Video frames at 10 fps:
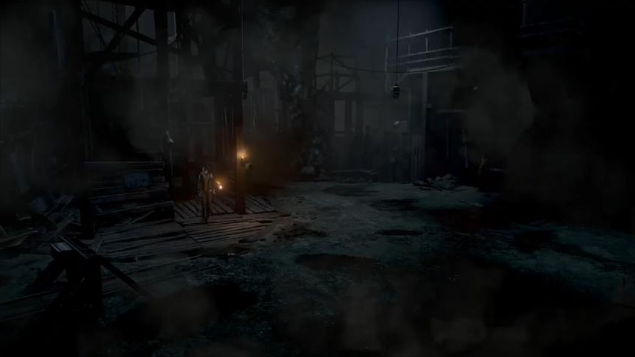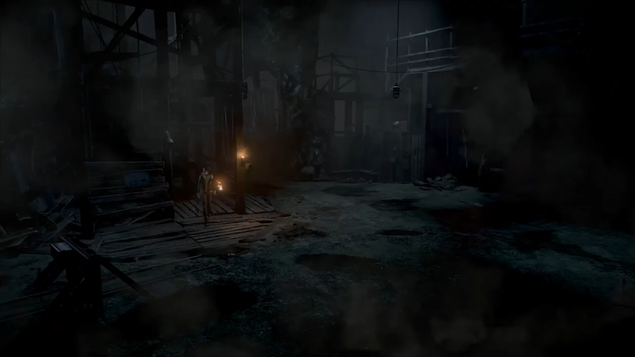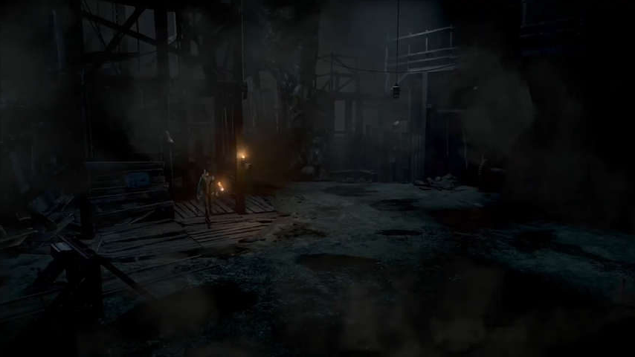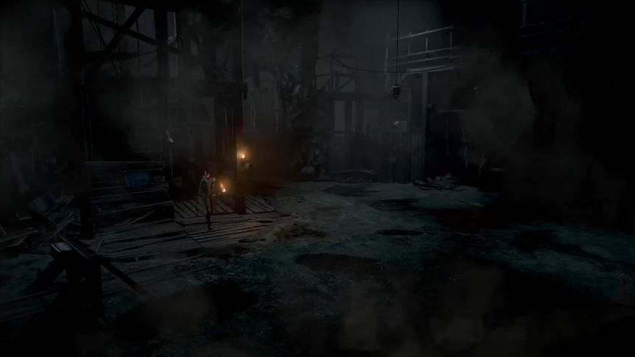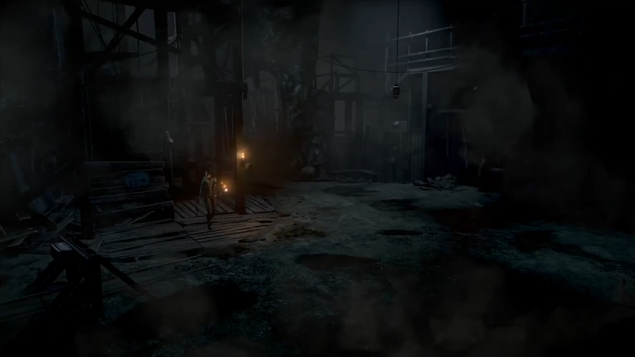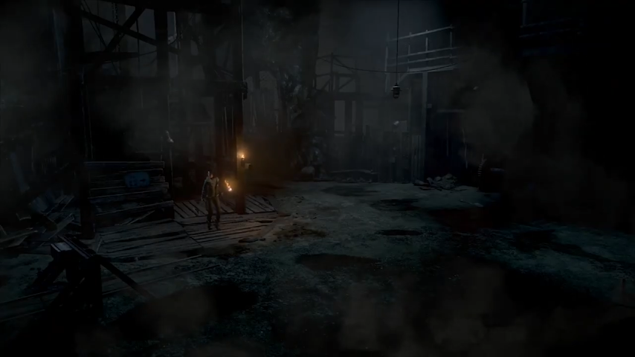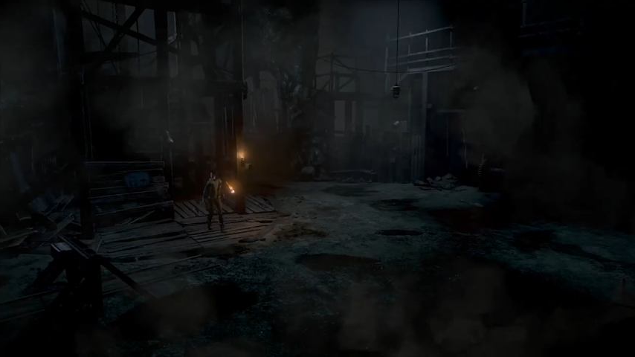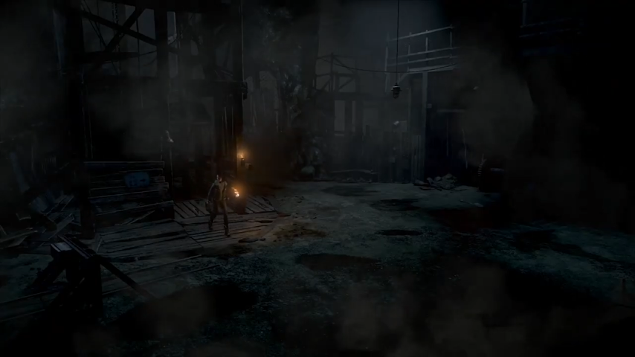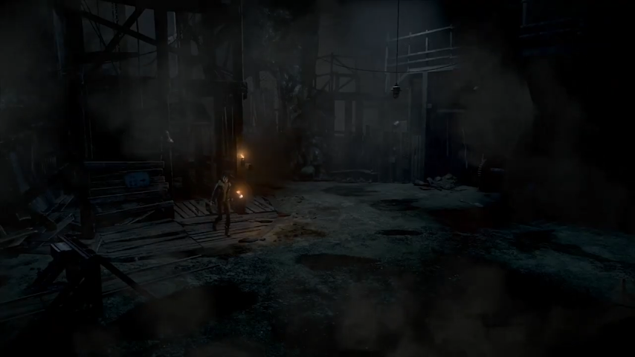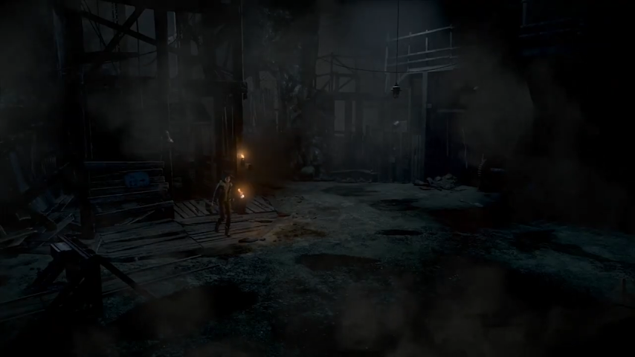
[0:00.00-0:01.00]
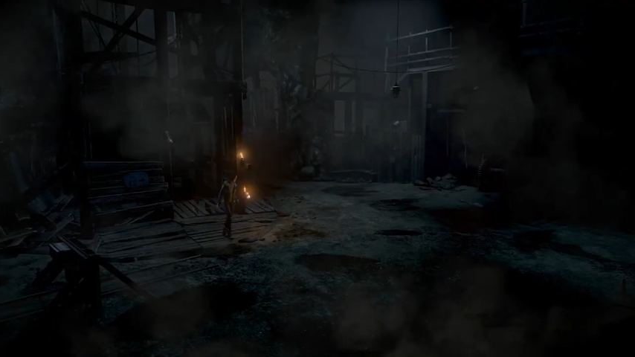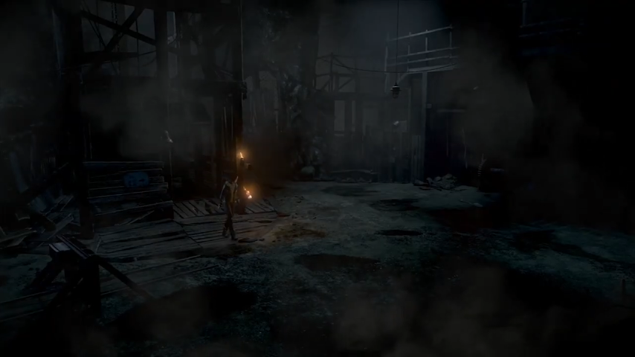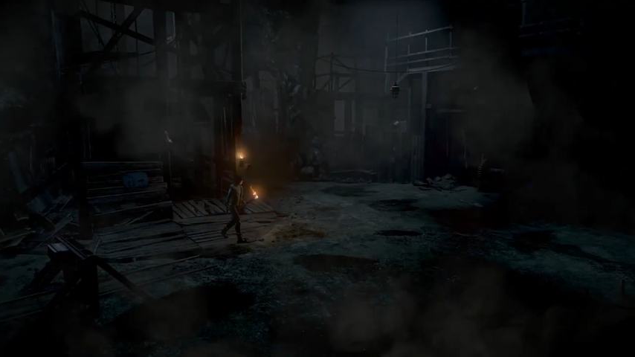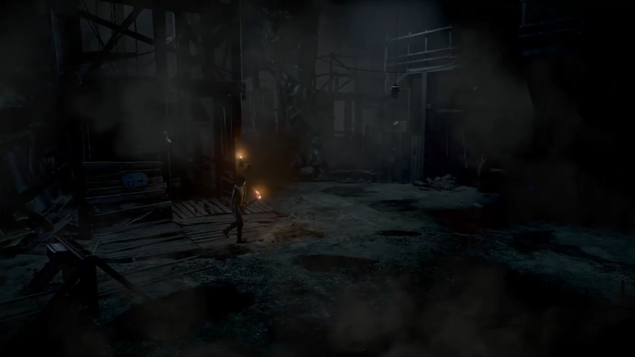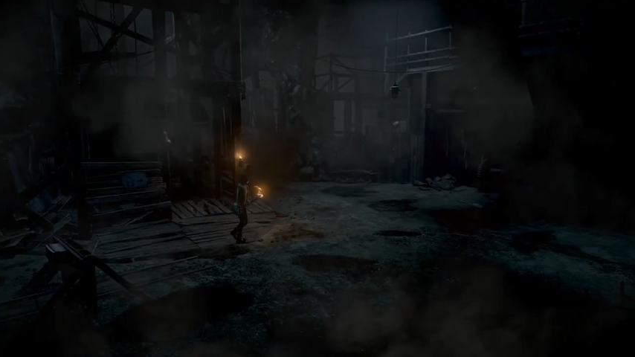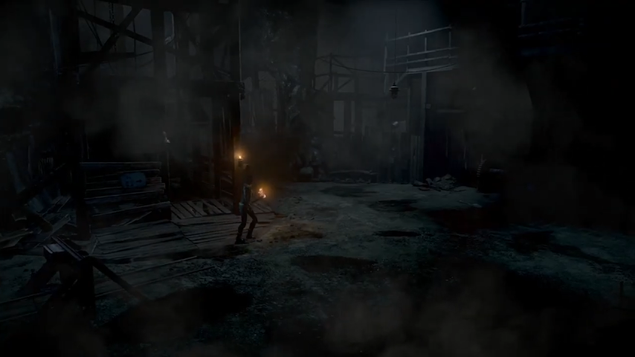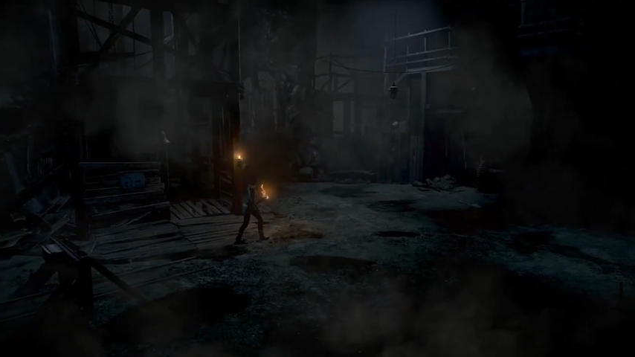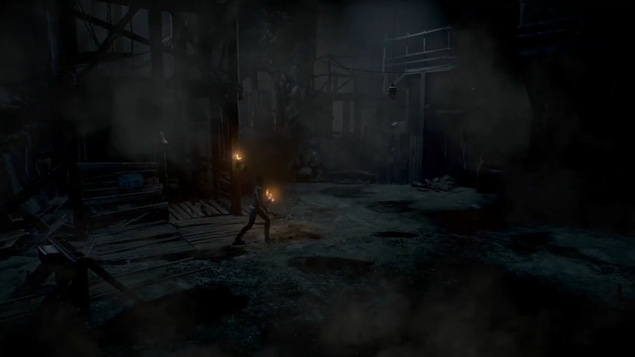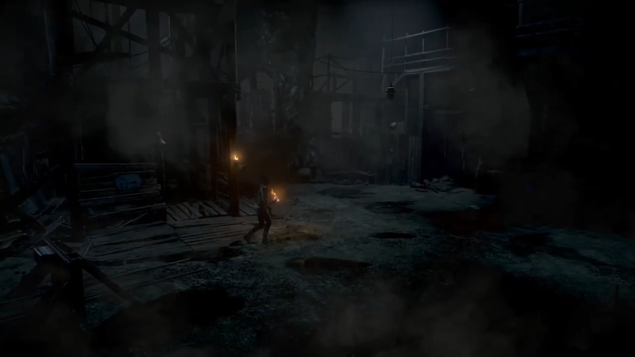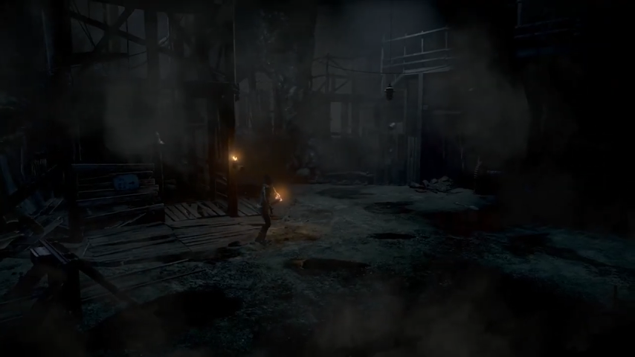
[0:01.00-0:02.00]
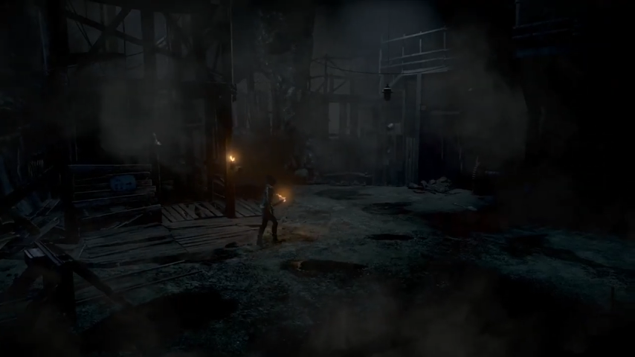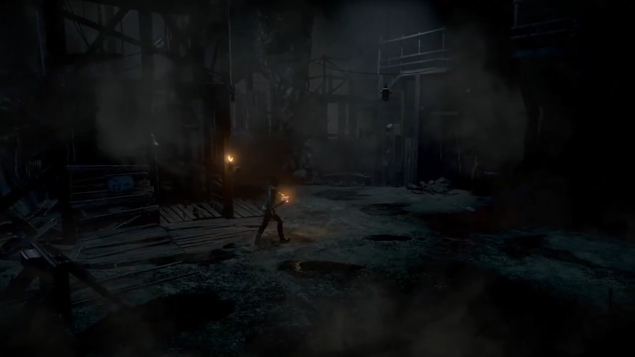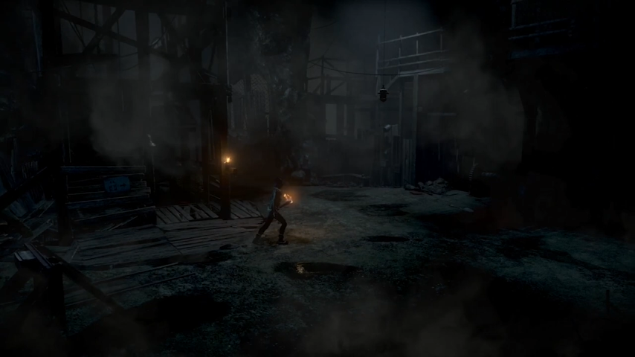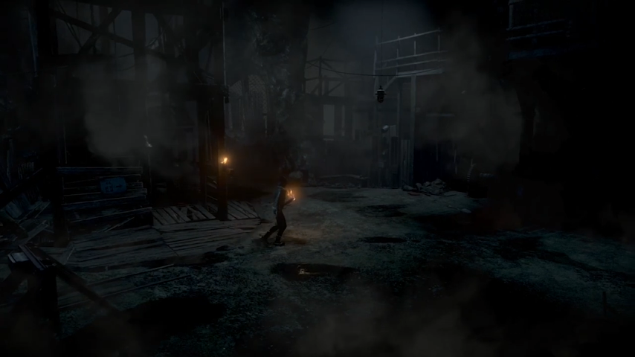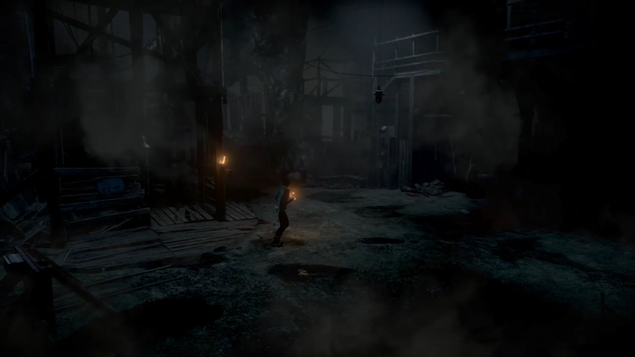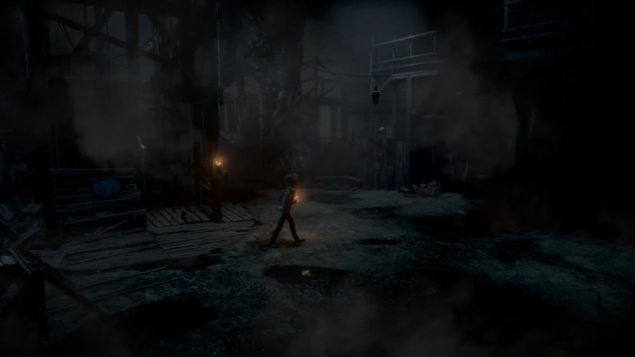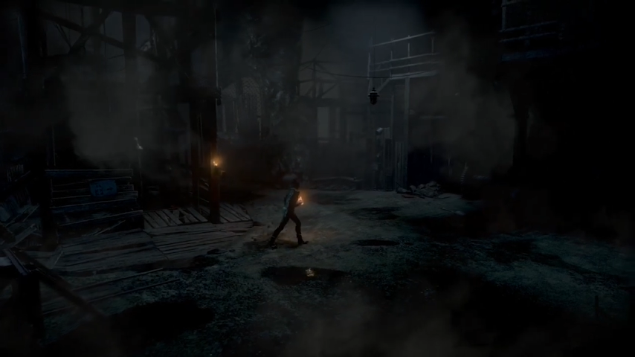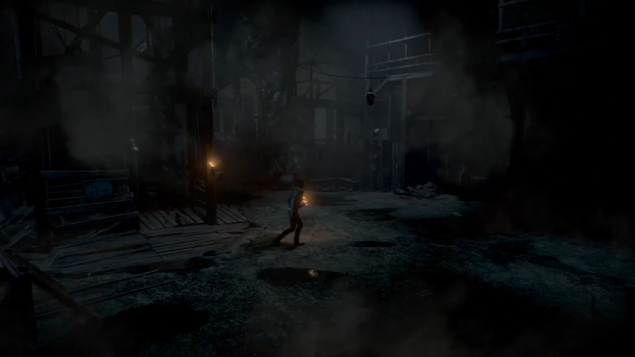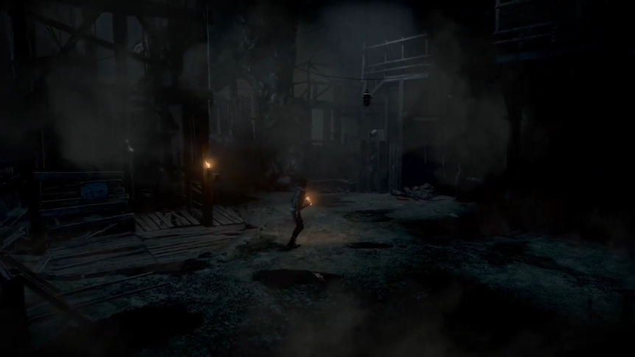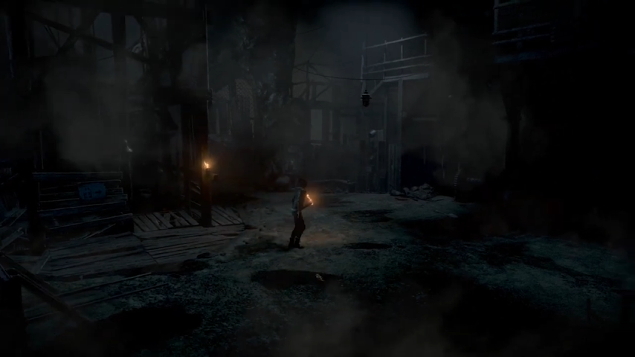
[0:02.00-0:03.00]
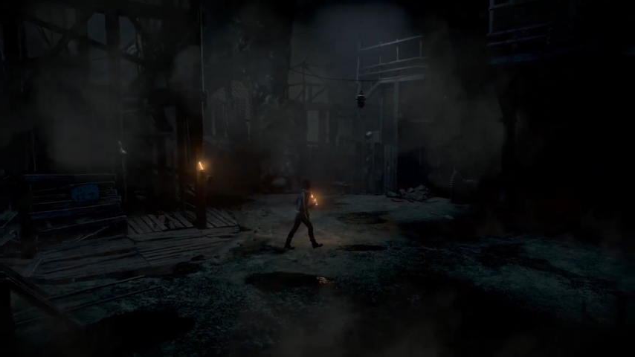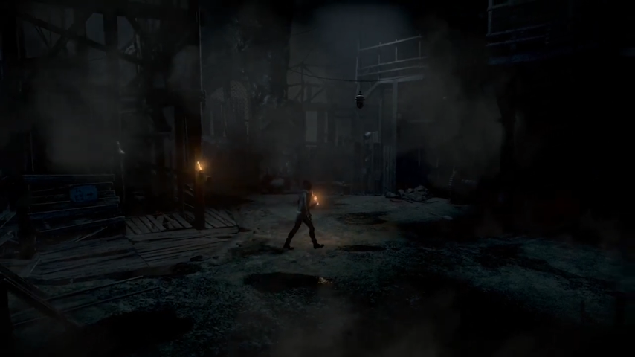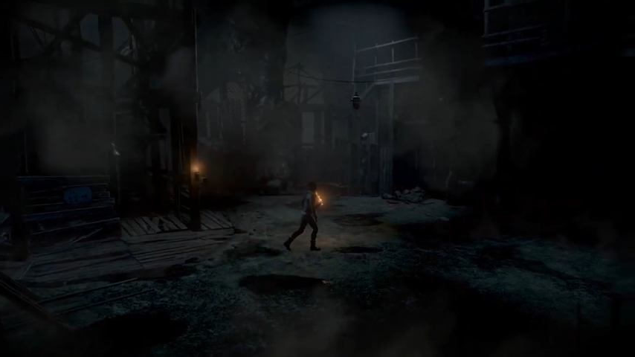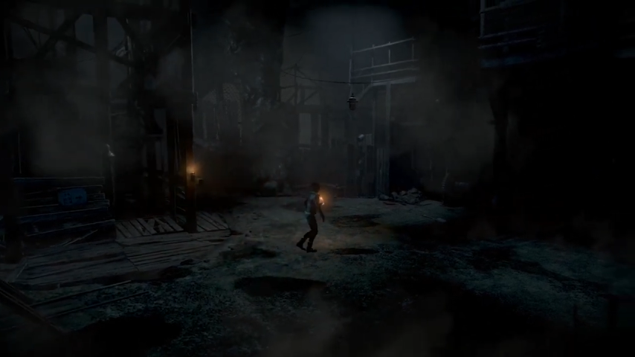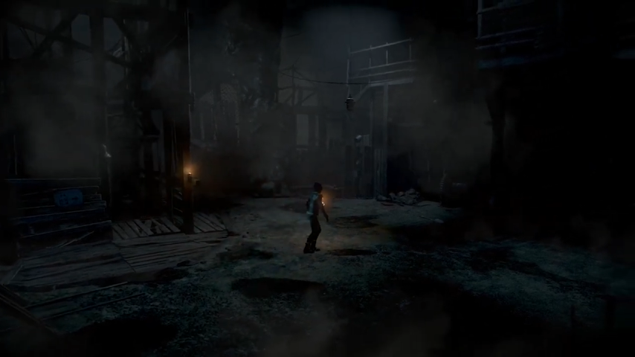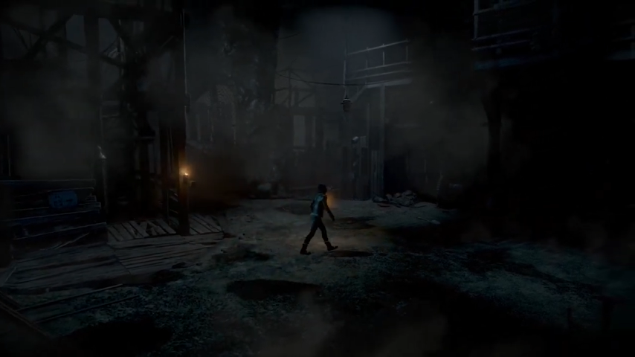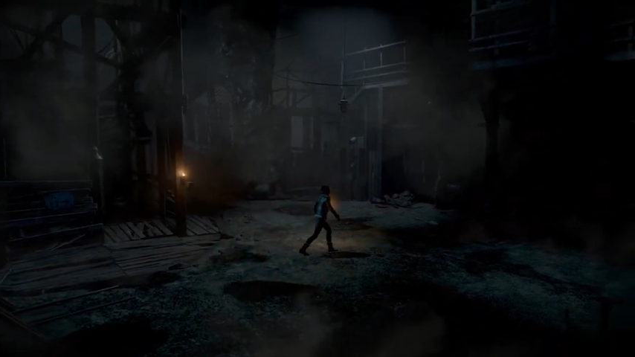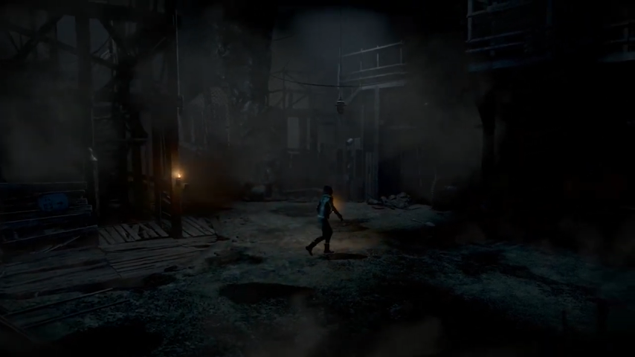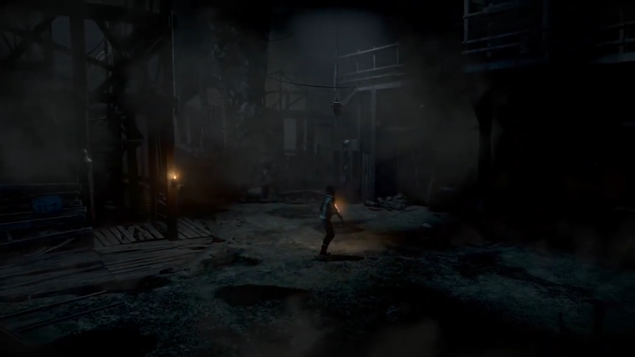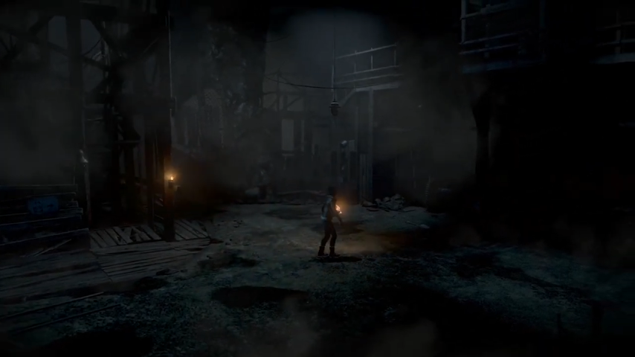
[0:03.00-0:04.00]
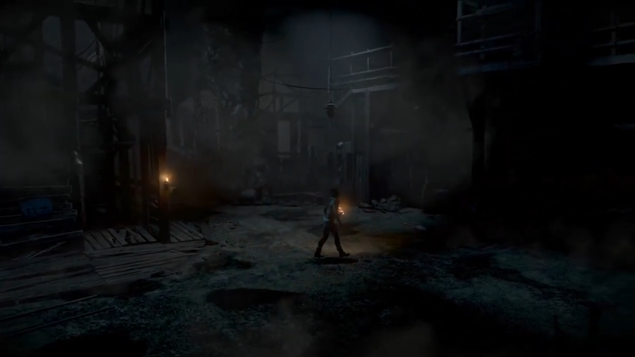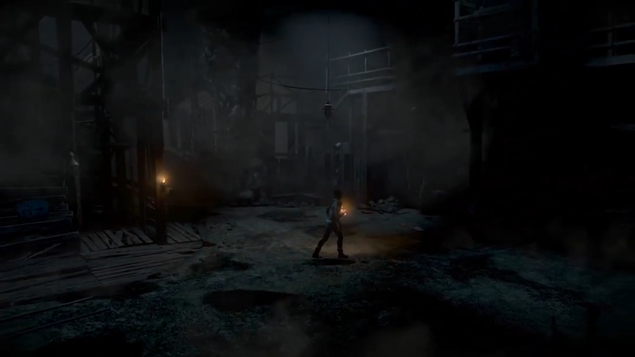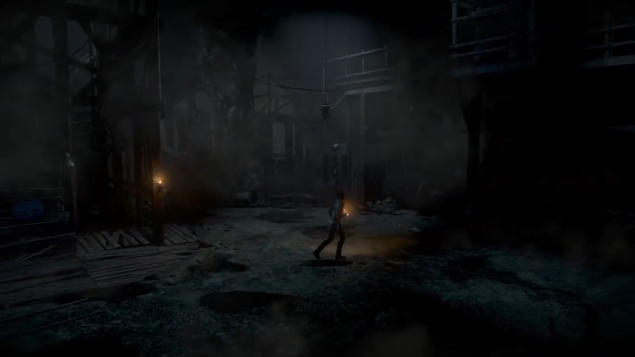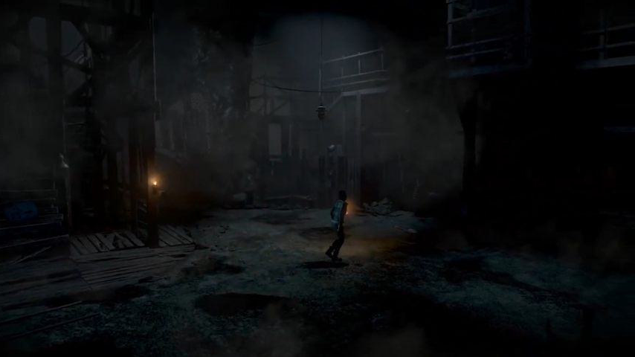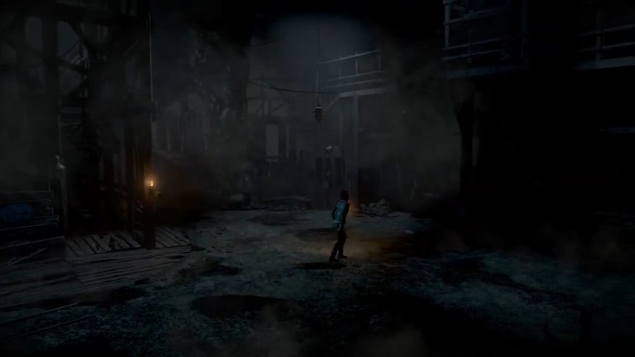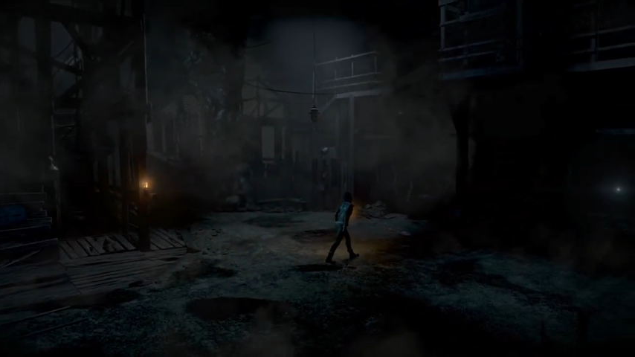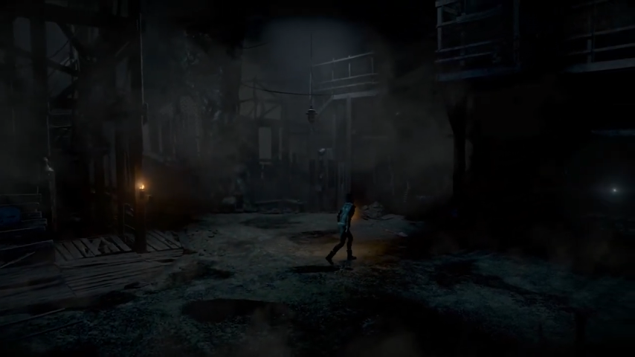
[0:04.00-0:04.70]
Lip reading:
Nobody's mouth can be seen.